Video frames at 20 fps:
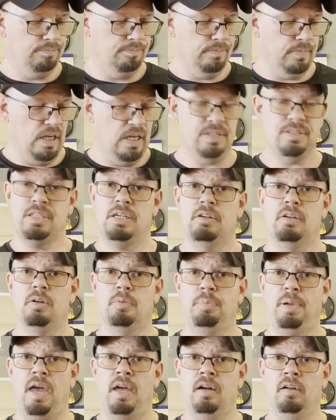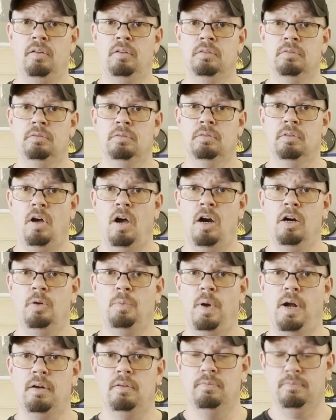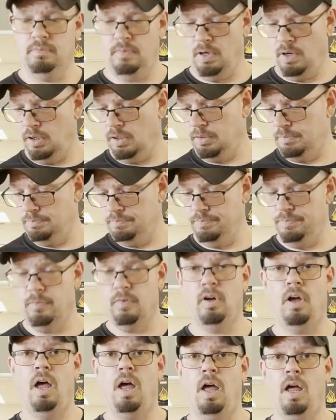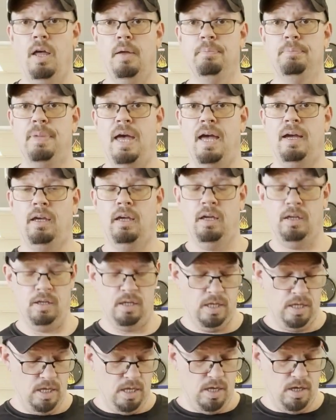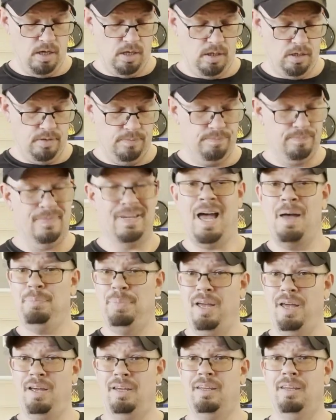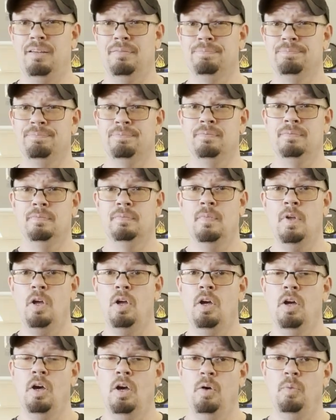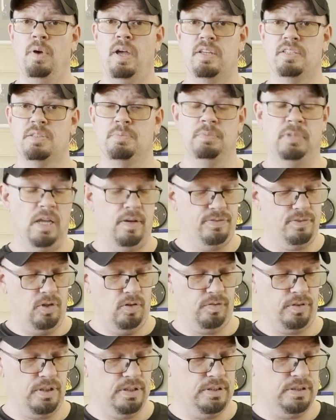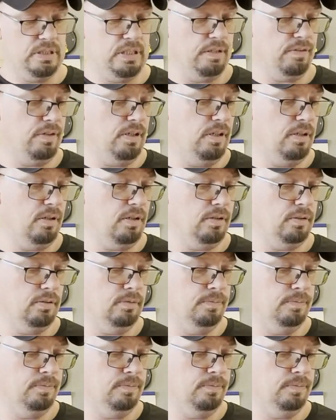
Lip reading: interior panel hardware or backing, not backing. We had some leftover interior